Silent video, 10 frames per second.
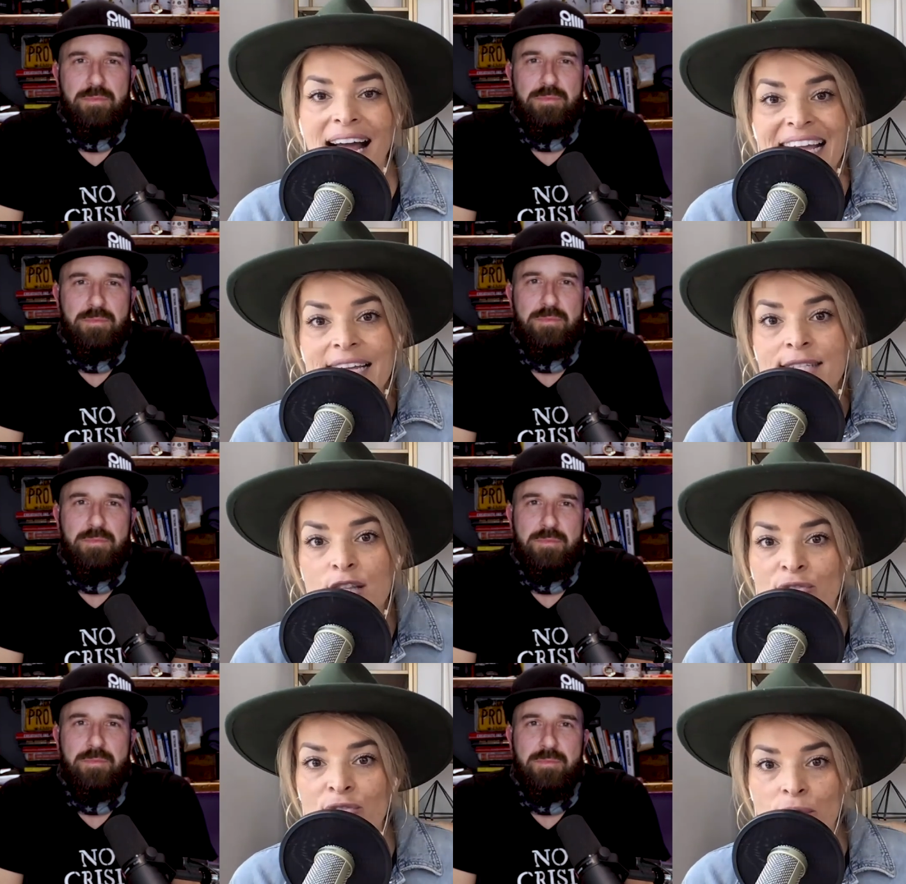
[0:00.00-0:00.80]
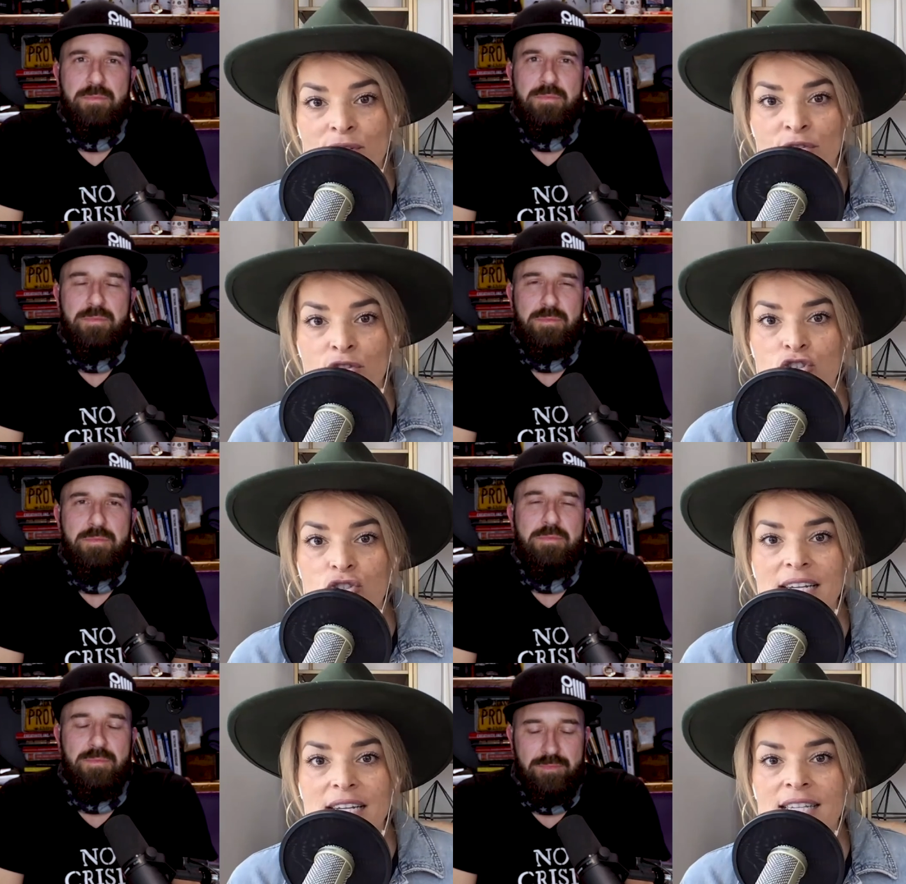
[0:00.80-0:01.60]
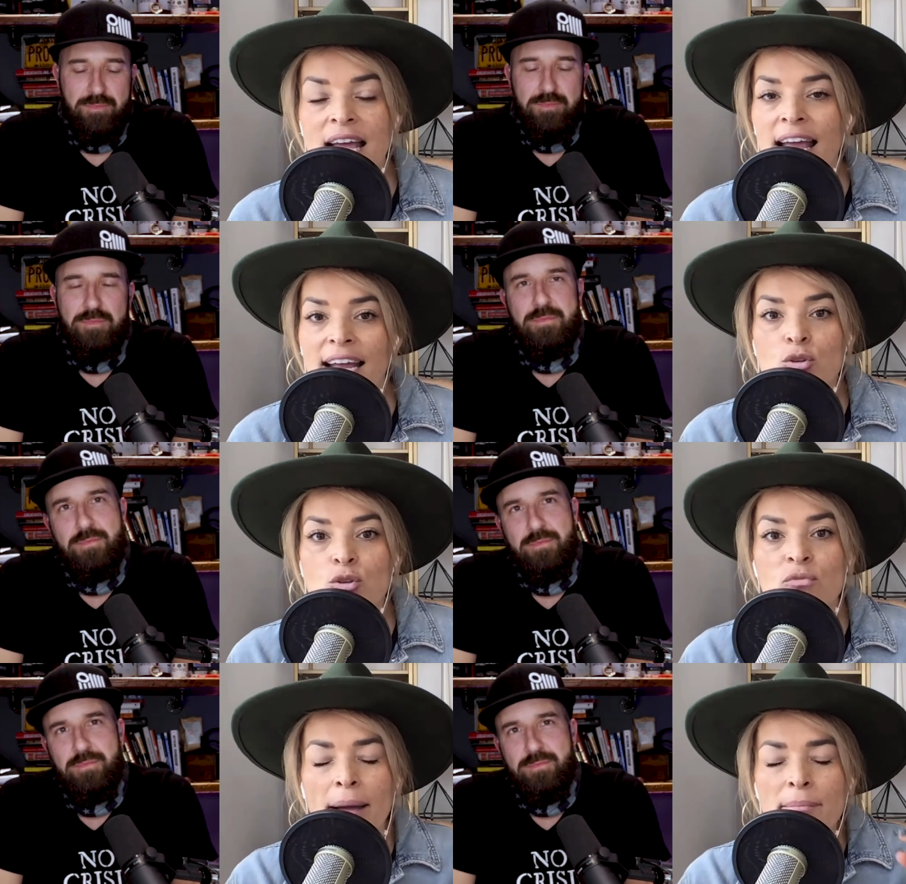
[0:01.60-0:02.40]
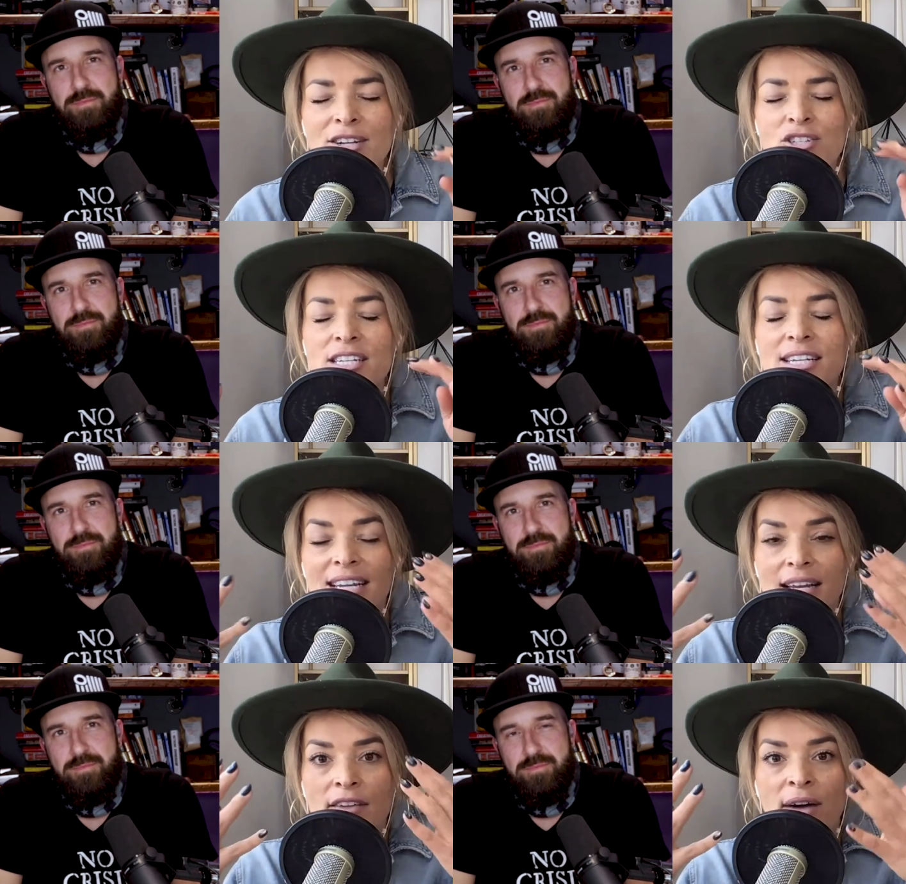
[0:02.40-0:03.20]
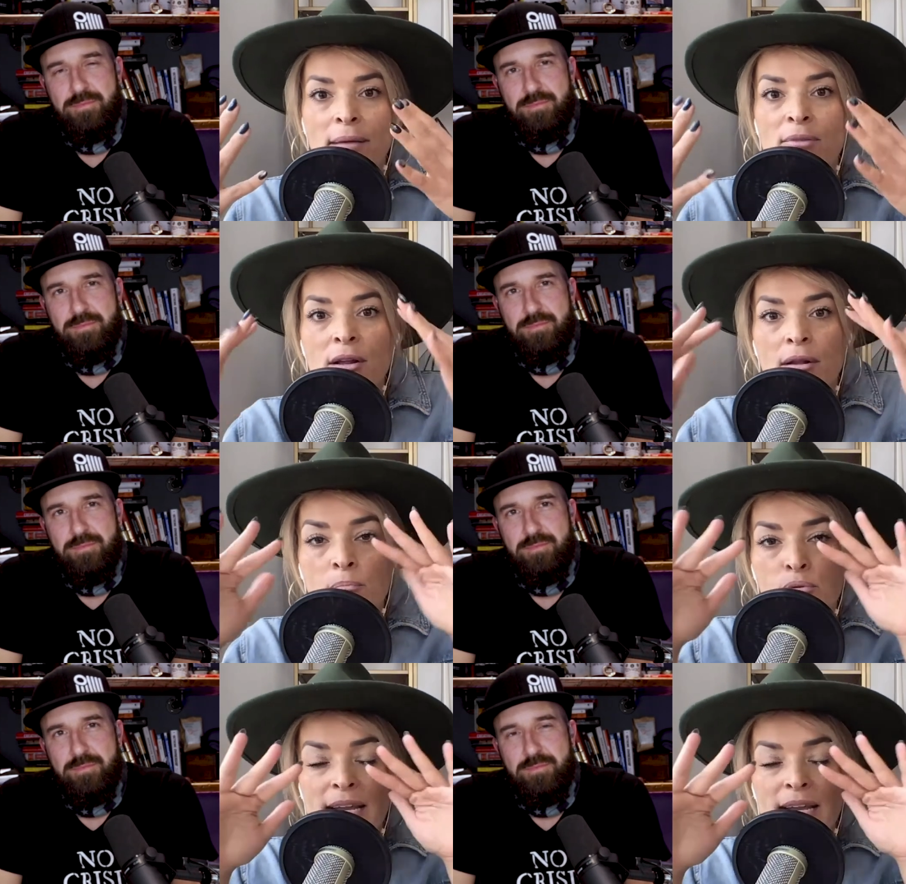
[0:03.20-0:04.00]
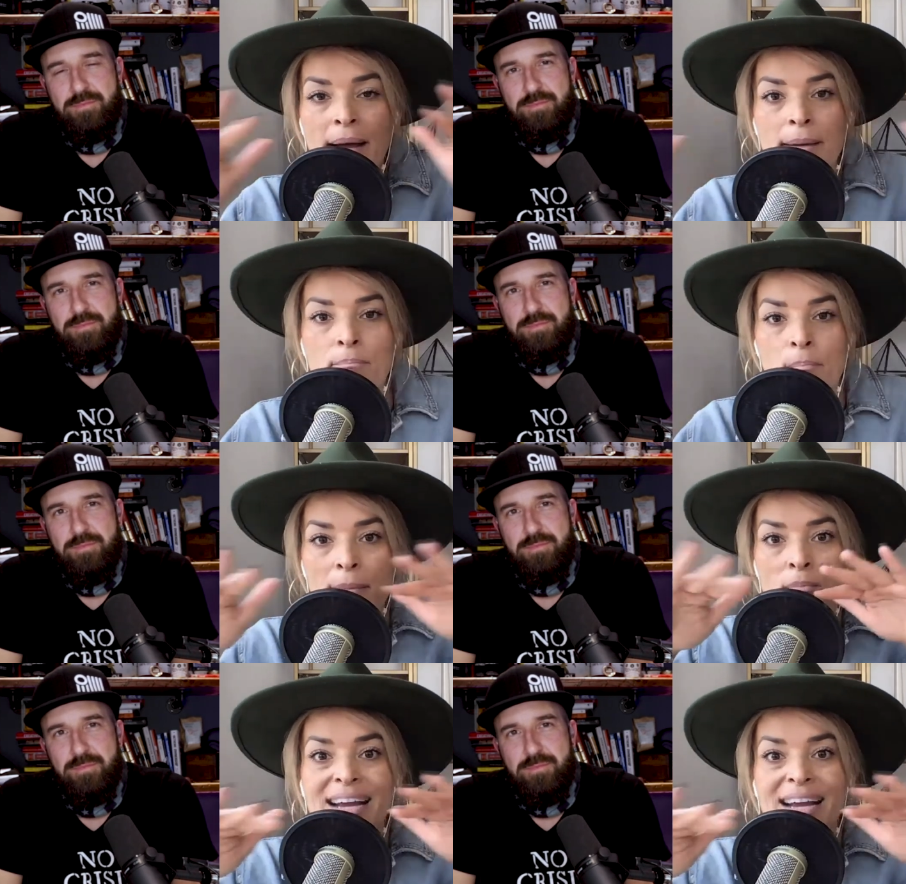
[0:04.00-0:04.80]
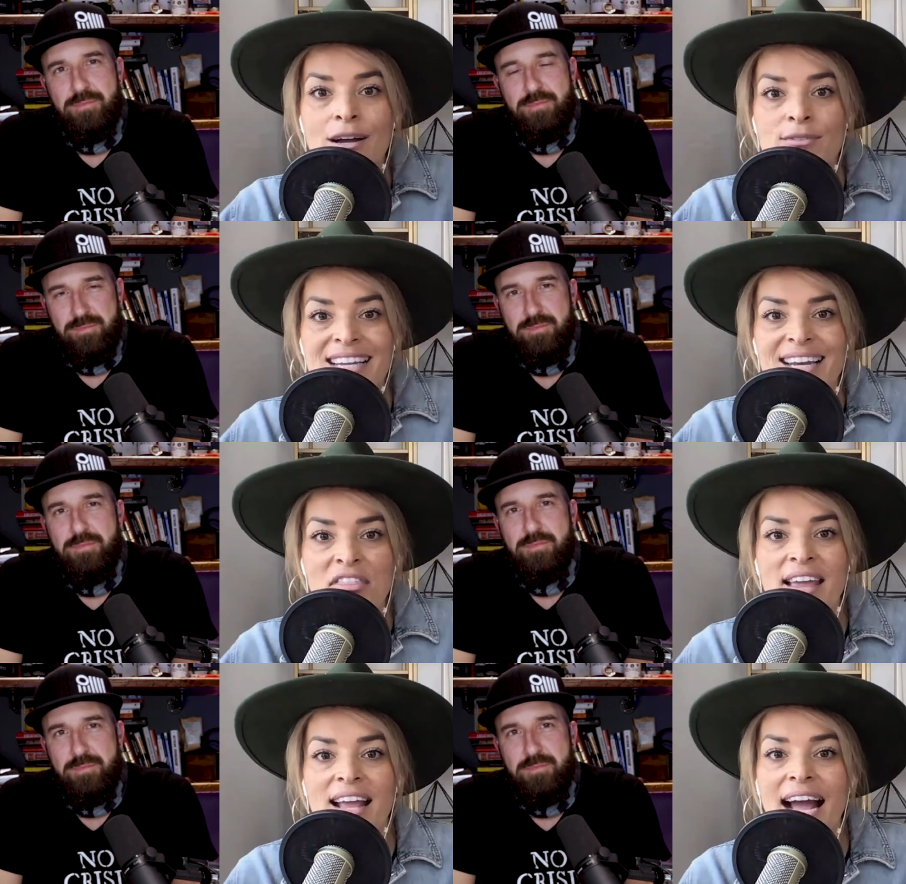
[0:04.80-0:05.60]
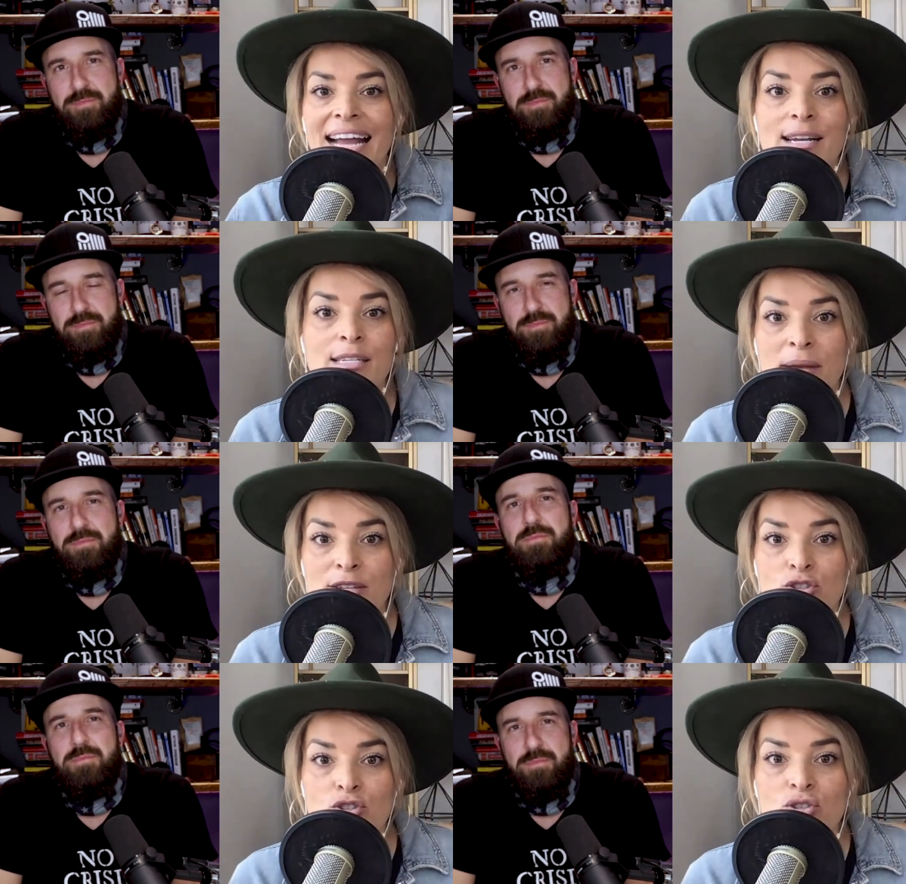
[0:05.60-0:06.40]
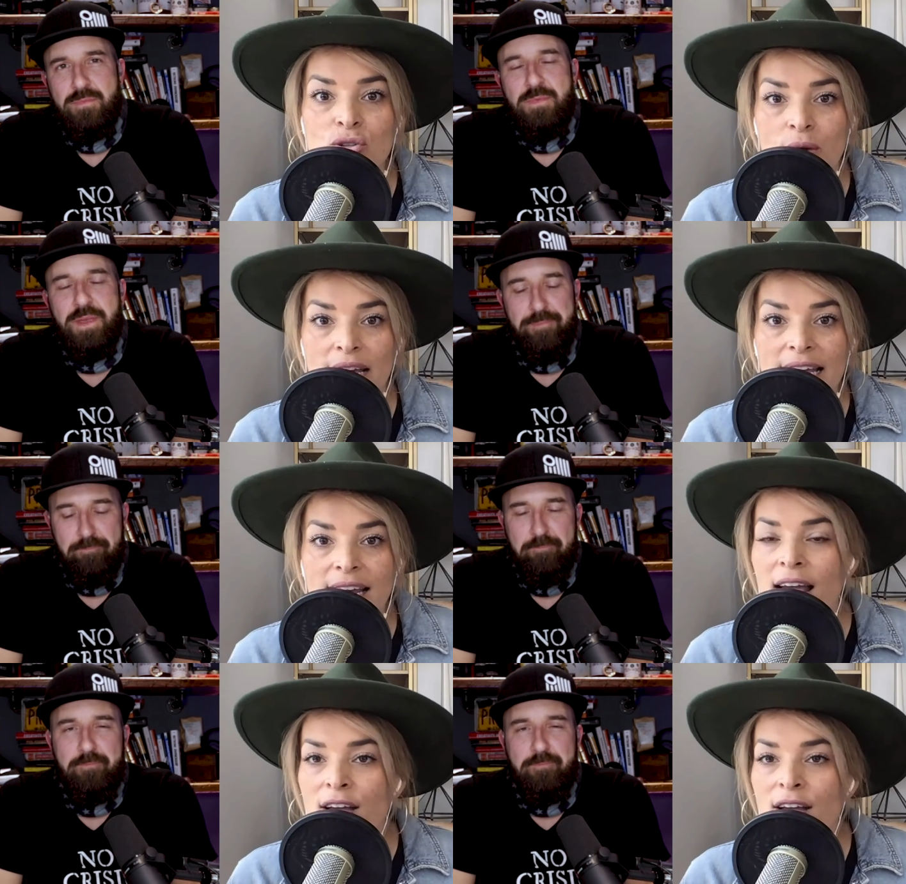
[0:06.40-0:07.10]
Speaker 1: I can't see the forest for the trees. Mm-hmm. And so if I'm actually gonna if I'm gonna bring my my brain down to nothing, I need a space to do it. Yep.